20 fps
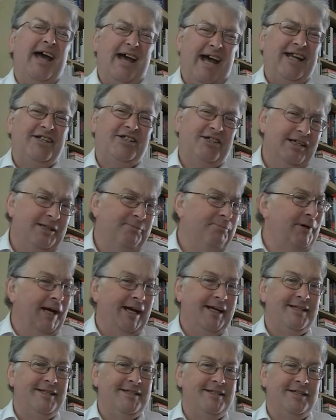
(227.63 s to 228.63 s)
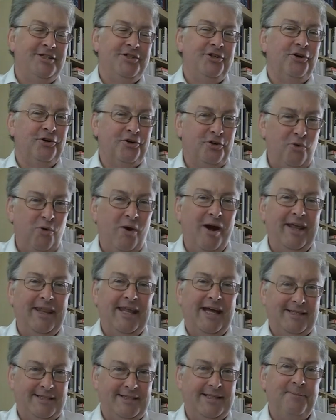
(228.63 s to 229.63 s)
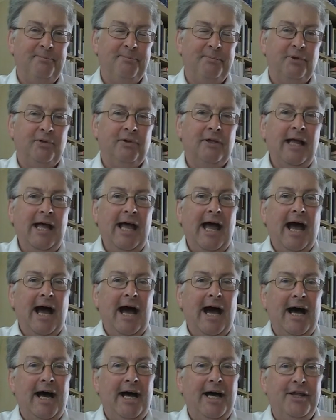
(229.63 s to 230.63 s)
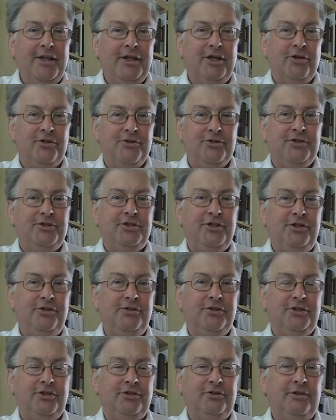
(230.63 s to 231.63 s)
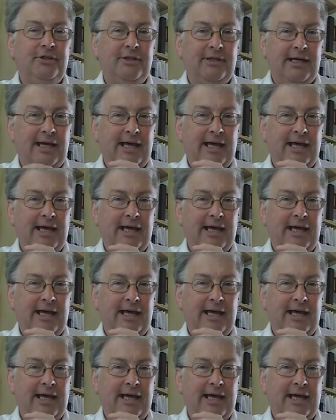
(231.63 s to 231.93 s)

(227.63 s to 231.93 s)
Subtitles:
Actually, in practice, it's not quite that simple. The Constitution,